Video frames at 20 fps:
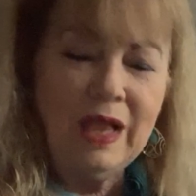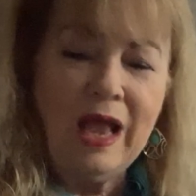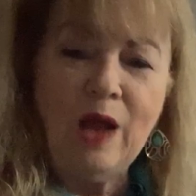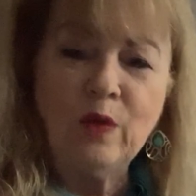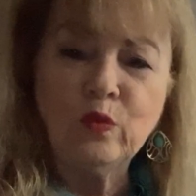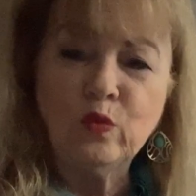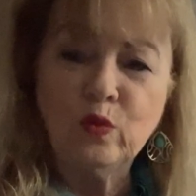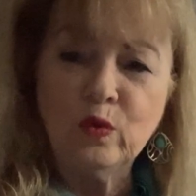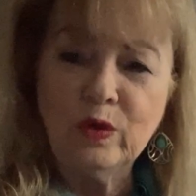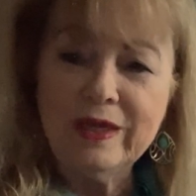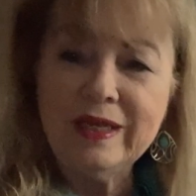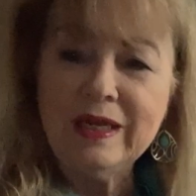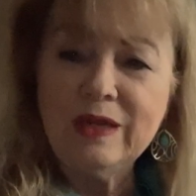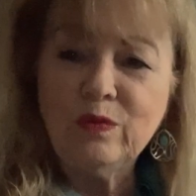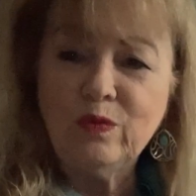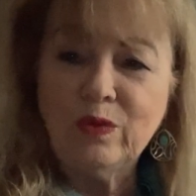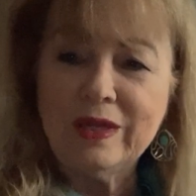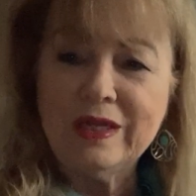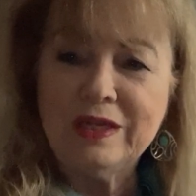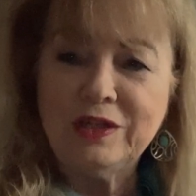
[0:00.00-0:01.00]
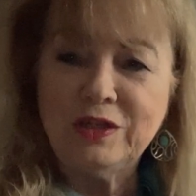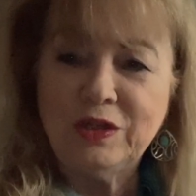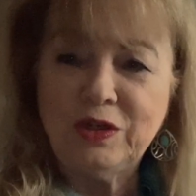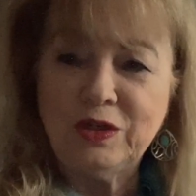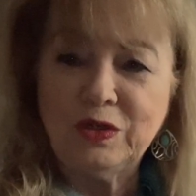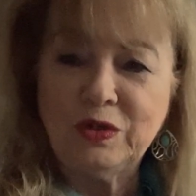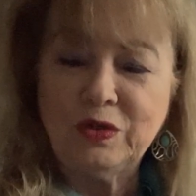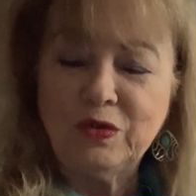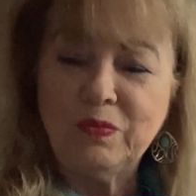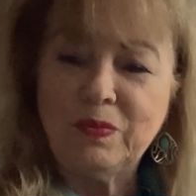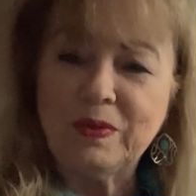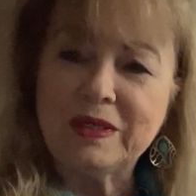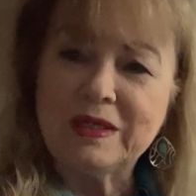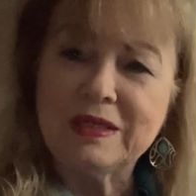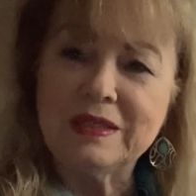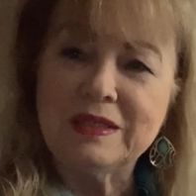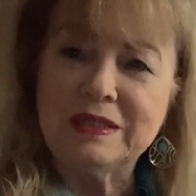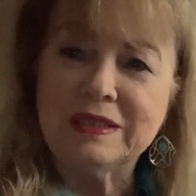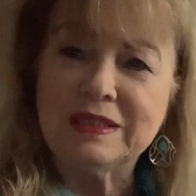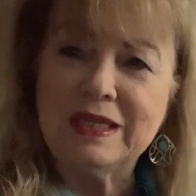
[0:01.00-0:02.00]
I really, really do,
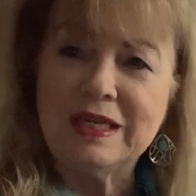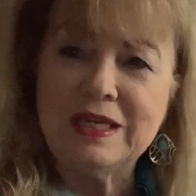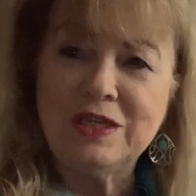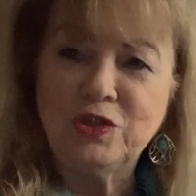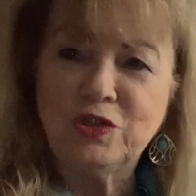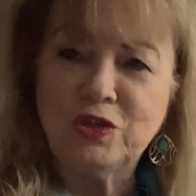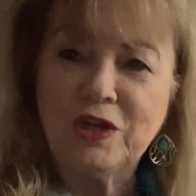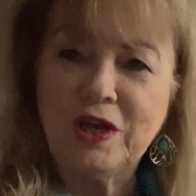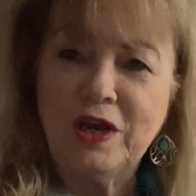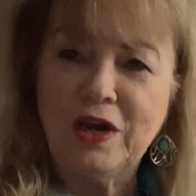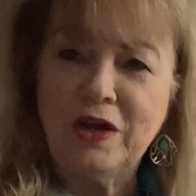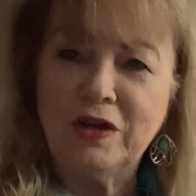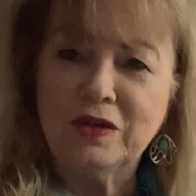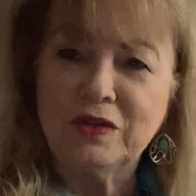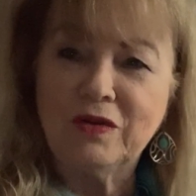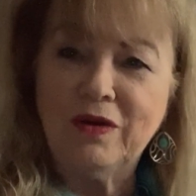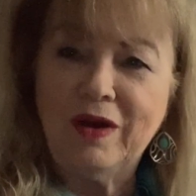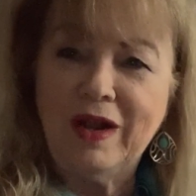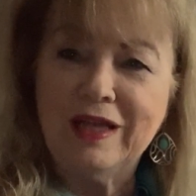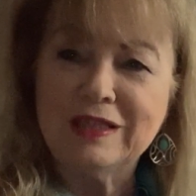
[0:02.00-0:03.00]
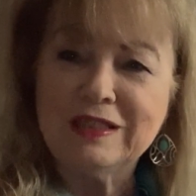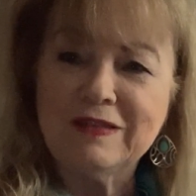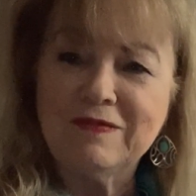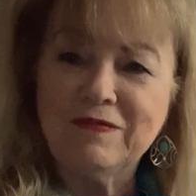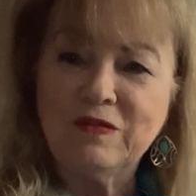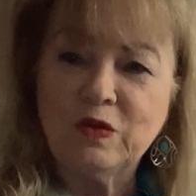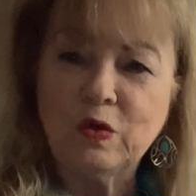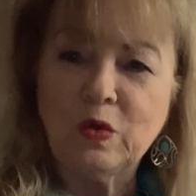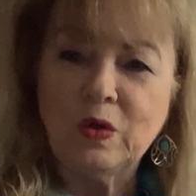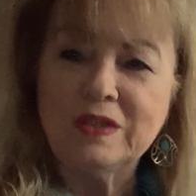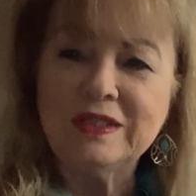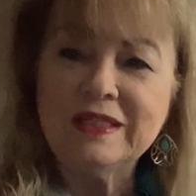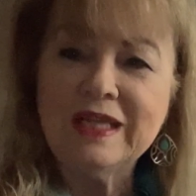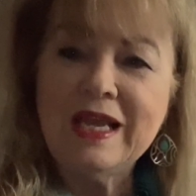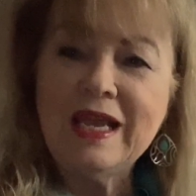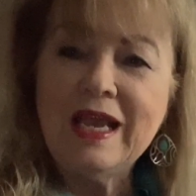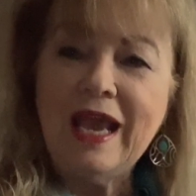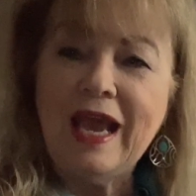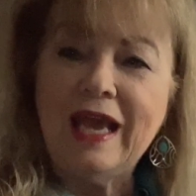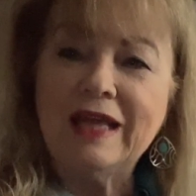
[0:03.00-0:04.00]
because each character has a voice,
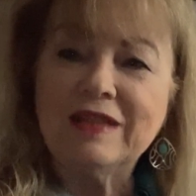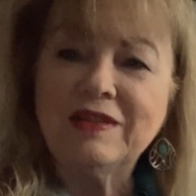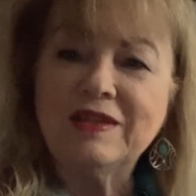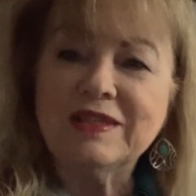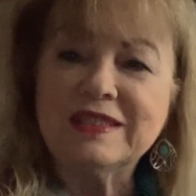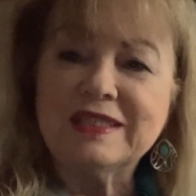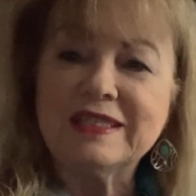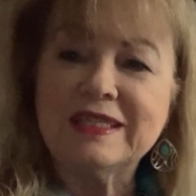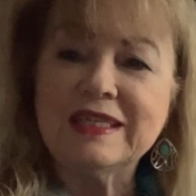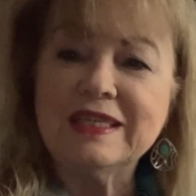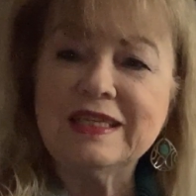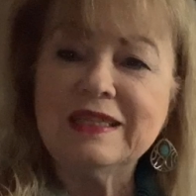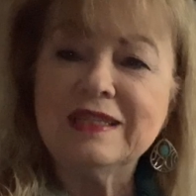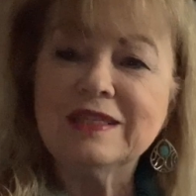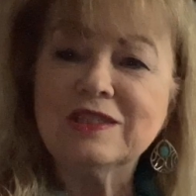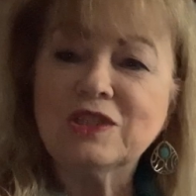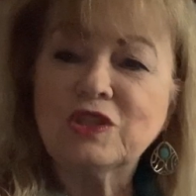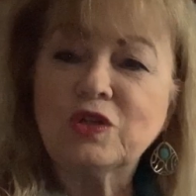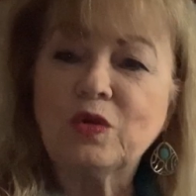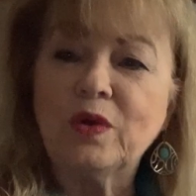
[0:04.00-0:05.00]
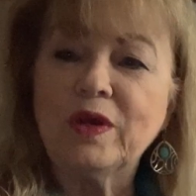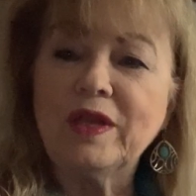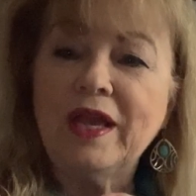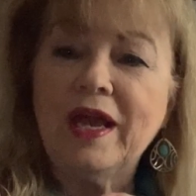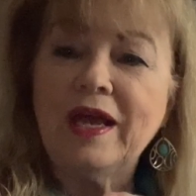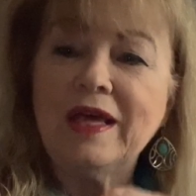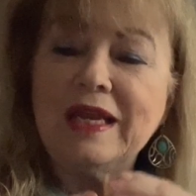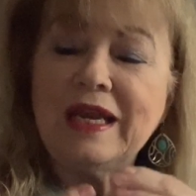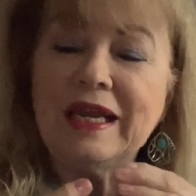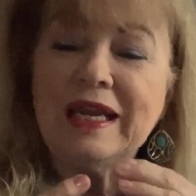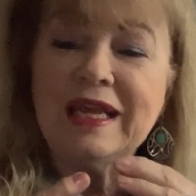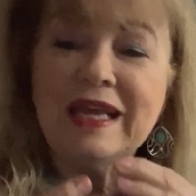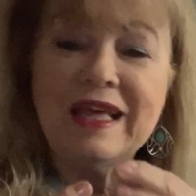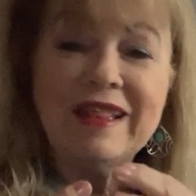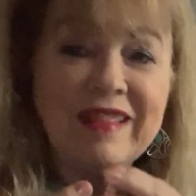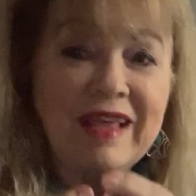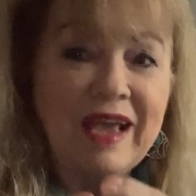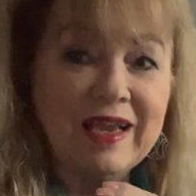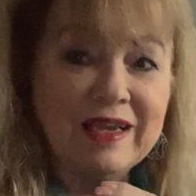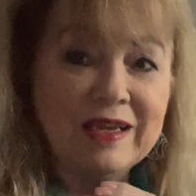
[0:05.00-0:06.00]
and the scene that's created
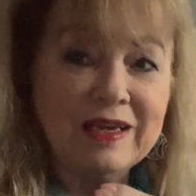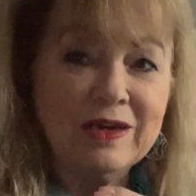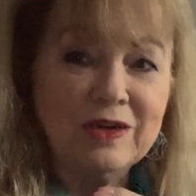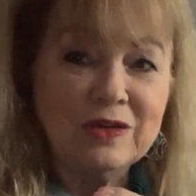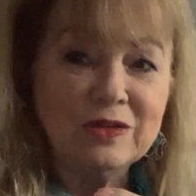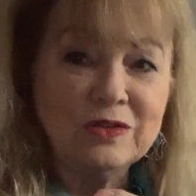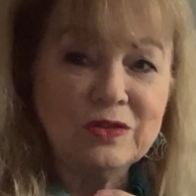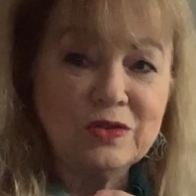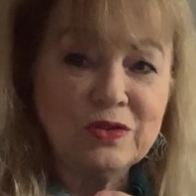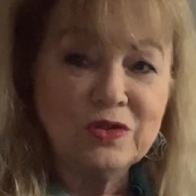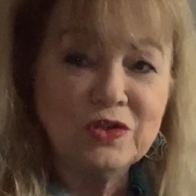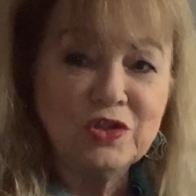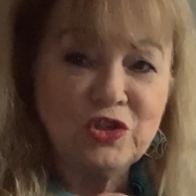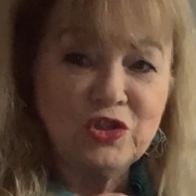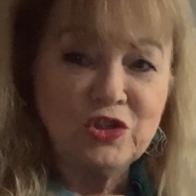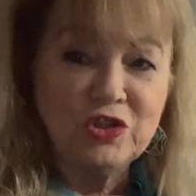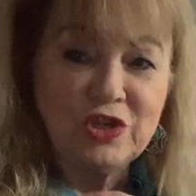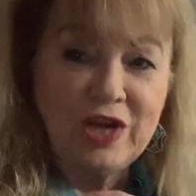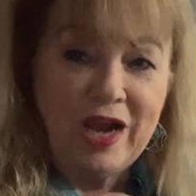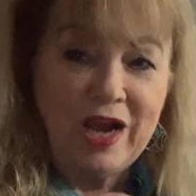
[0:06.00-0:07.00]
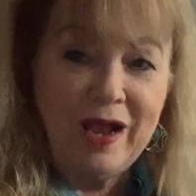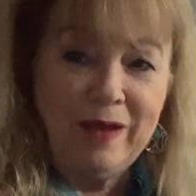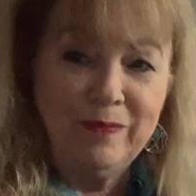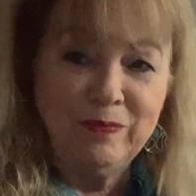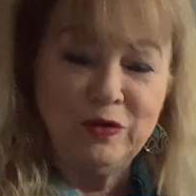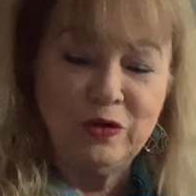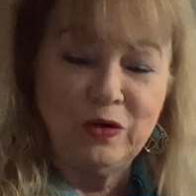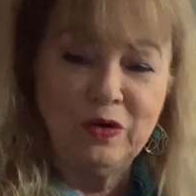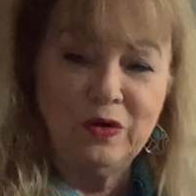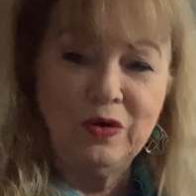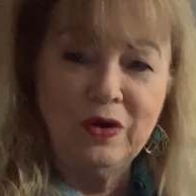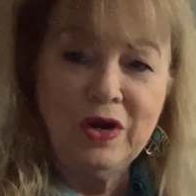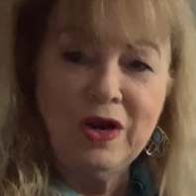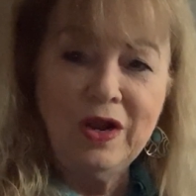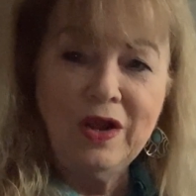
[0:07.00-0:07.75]
in that character's chapter.